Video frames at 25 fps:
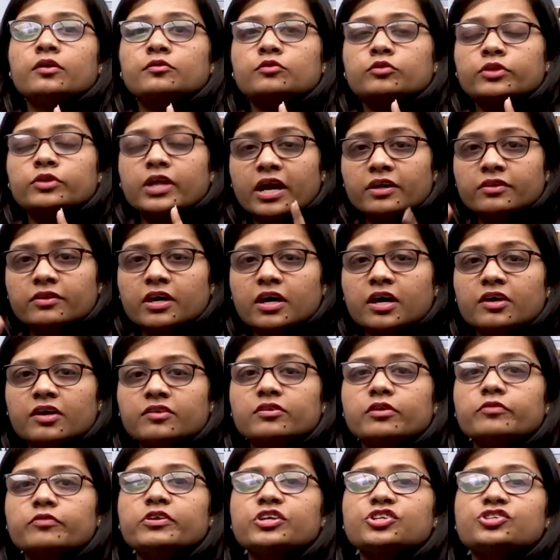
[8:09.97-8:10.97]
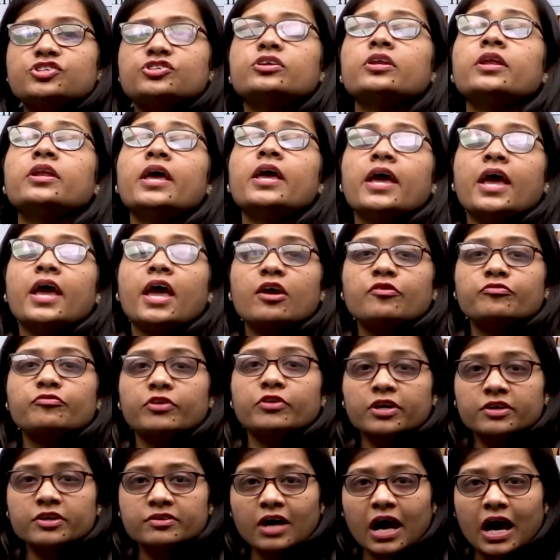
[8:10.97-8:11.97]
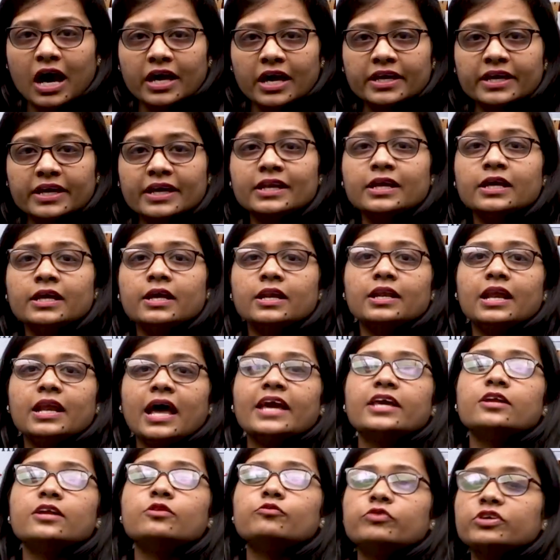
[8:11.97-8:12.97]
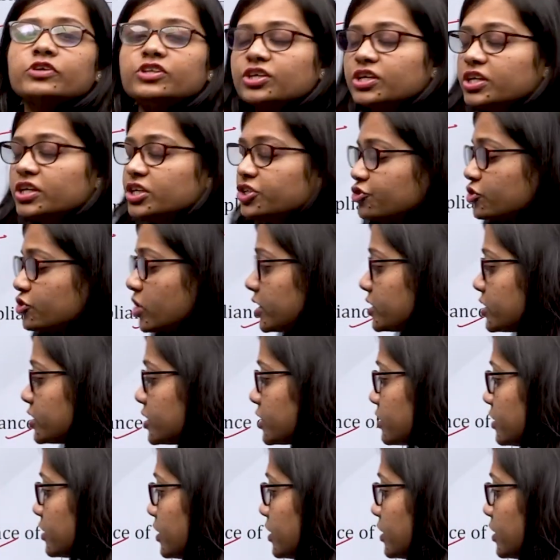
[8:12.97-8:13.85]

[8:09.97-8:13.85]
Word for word: so that the conservation efforts are in line with each other.